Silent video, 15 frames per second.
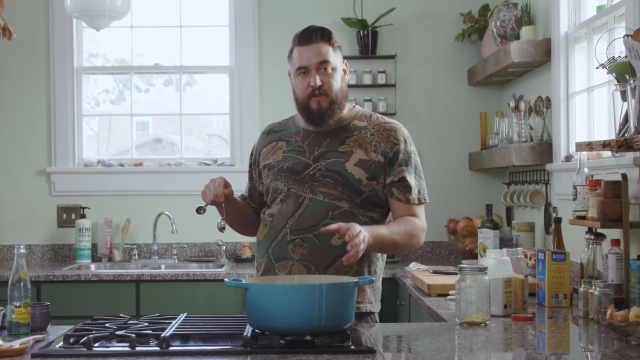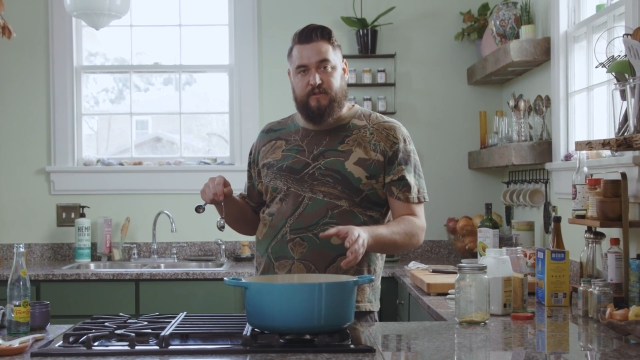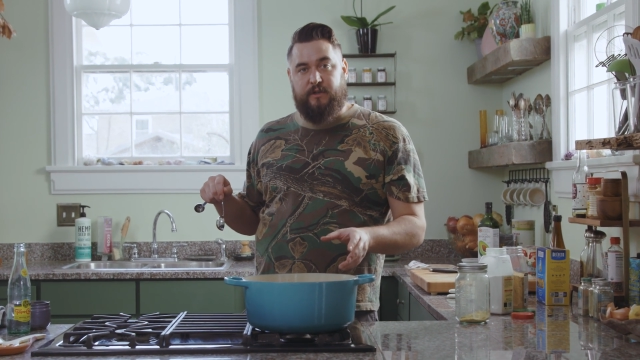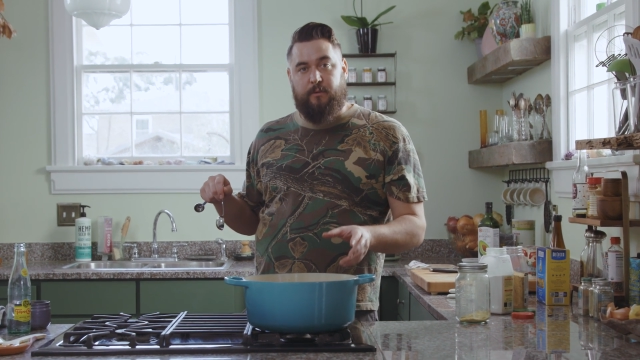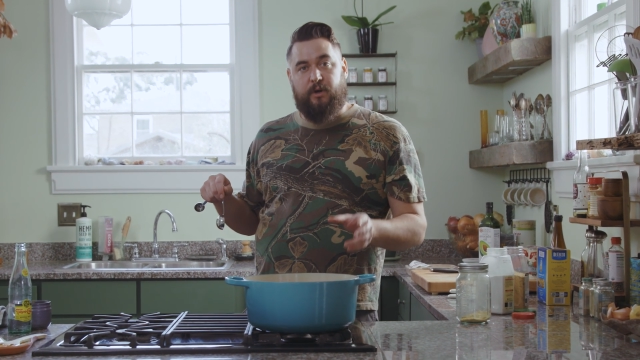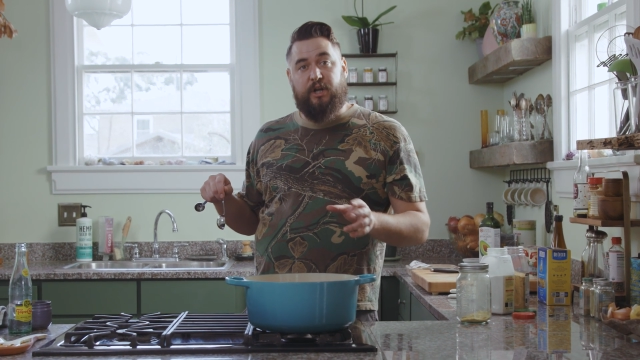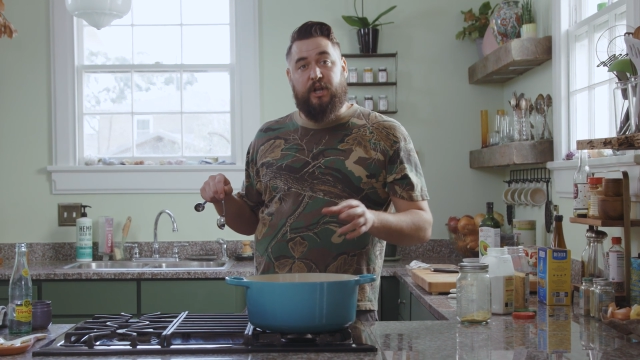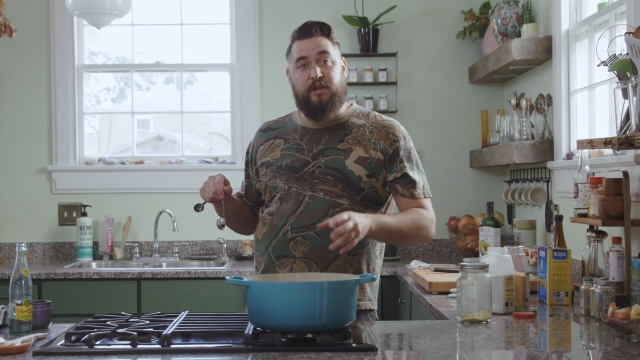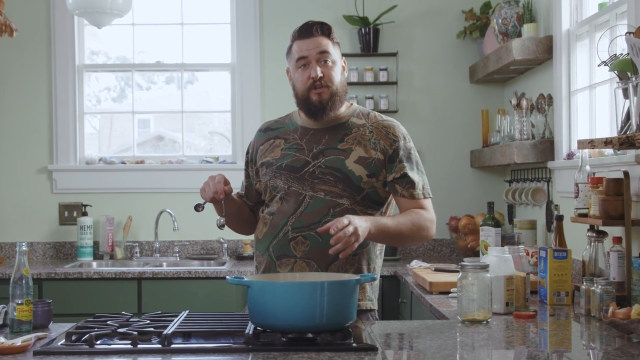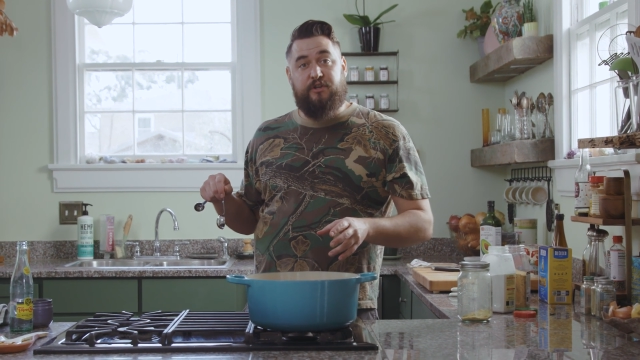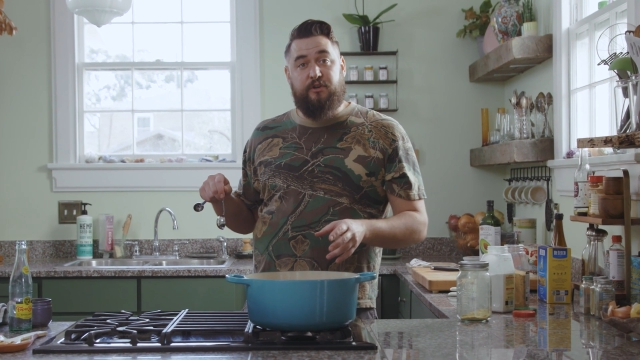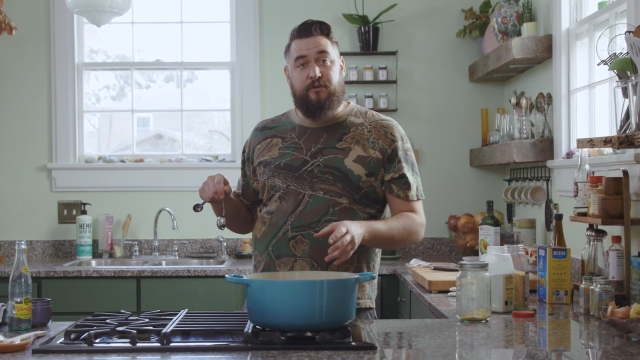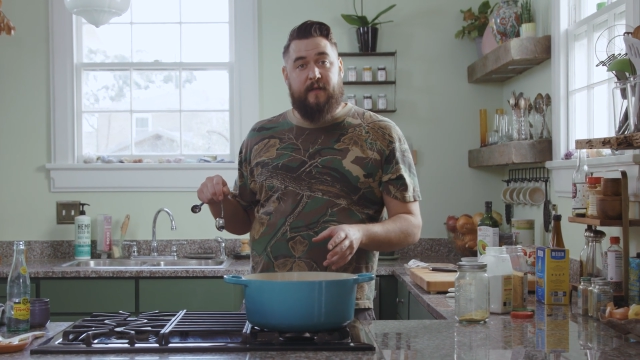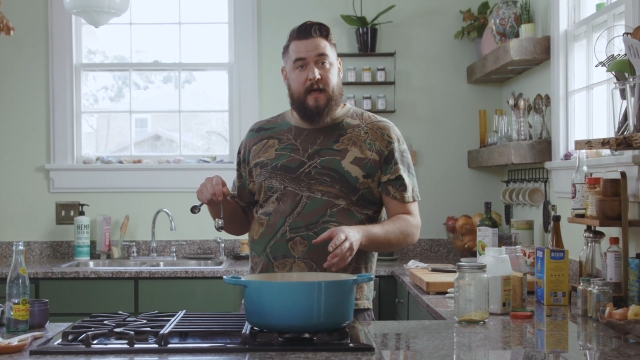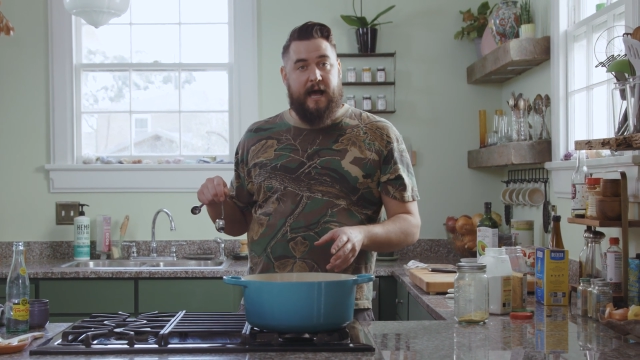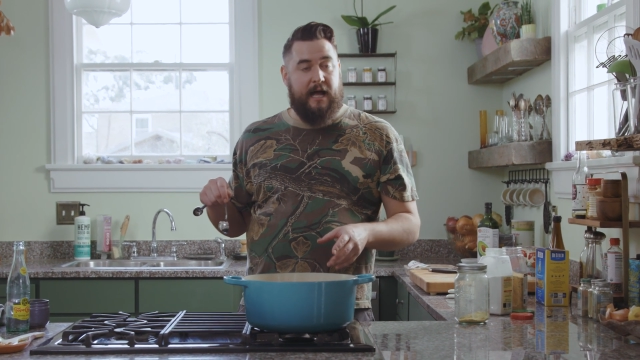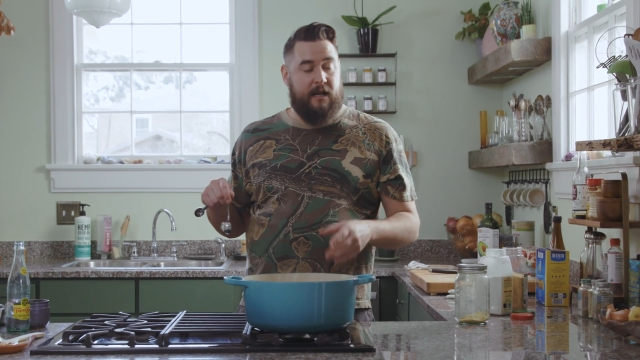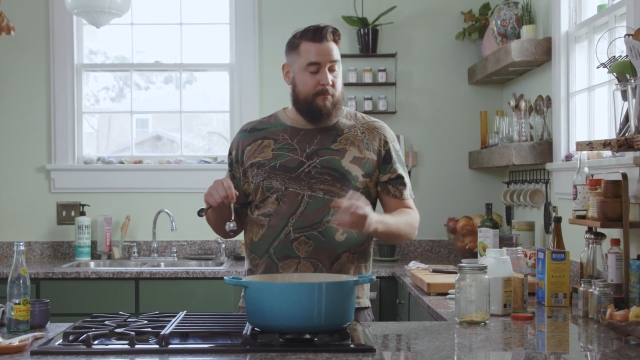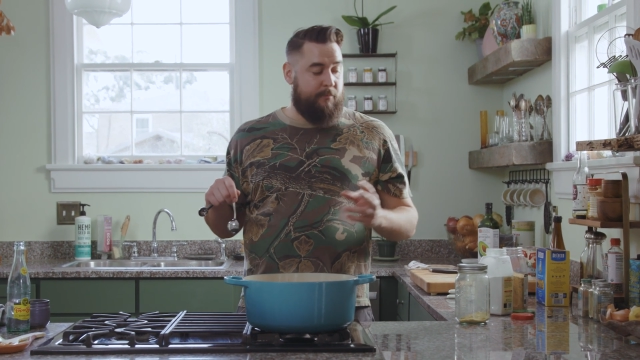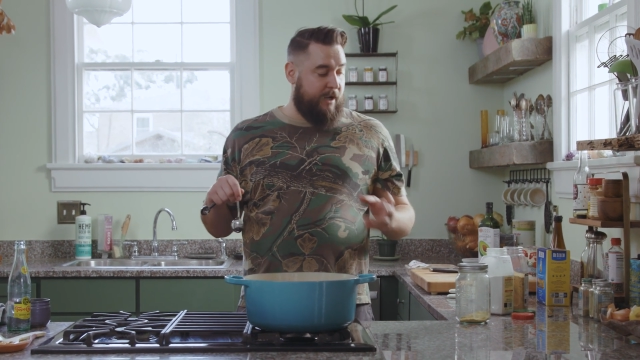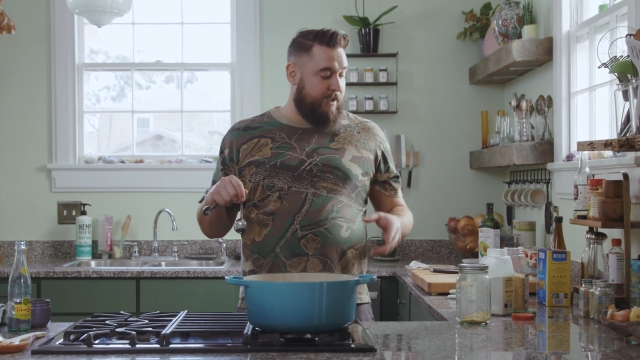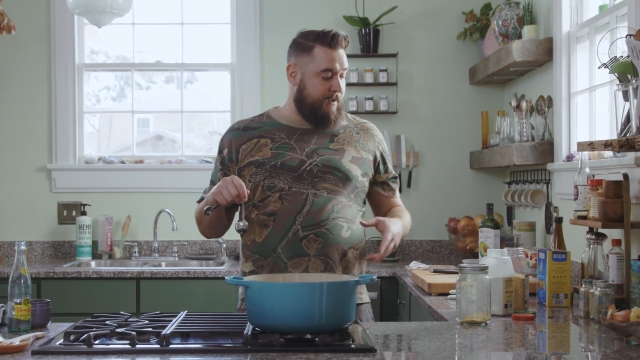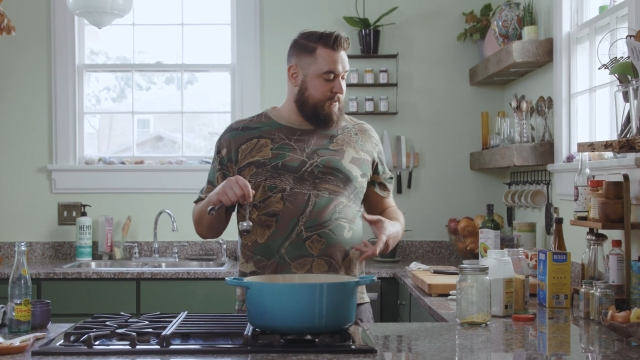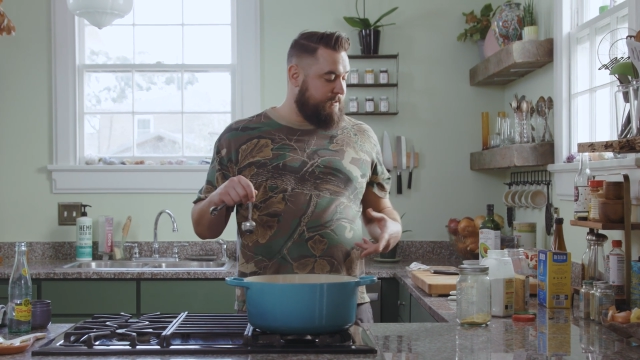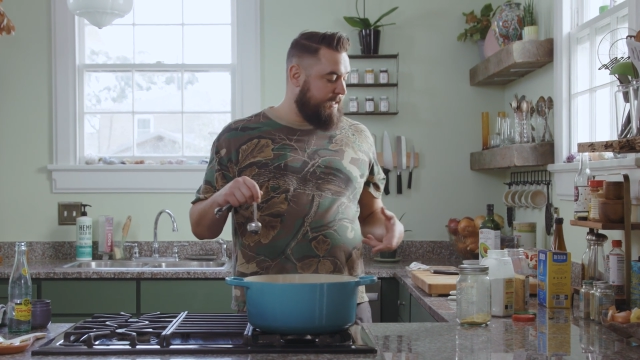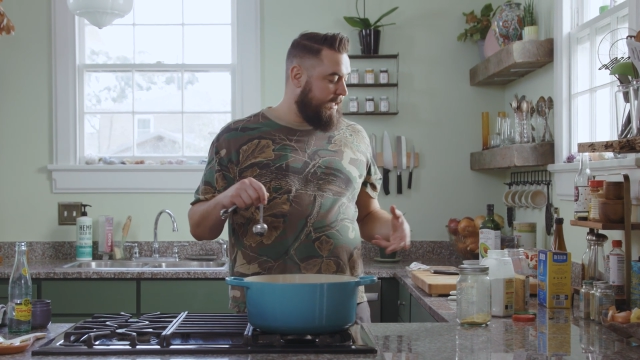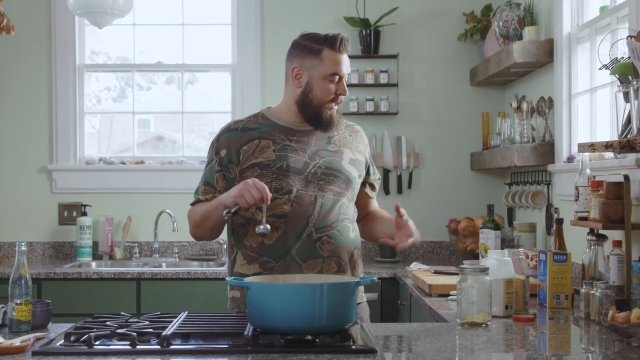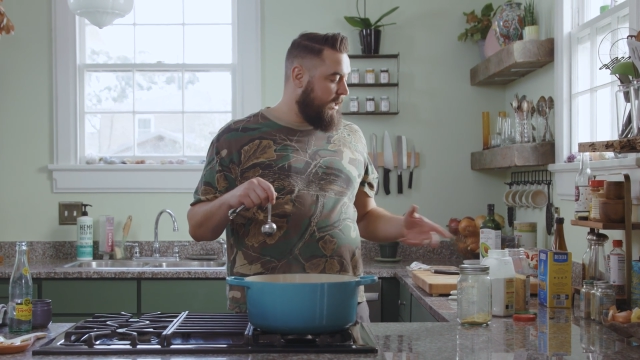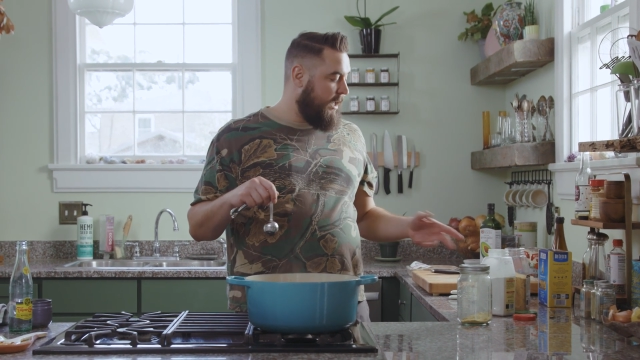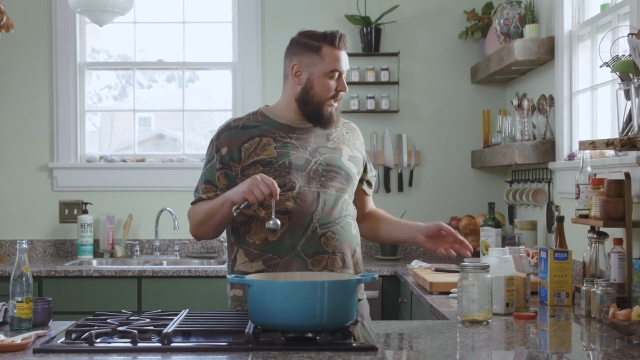So we're going to do that by using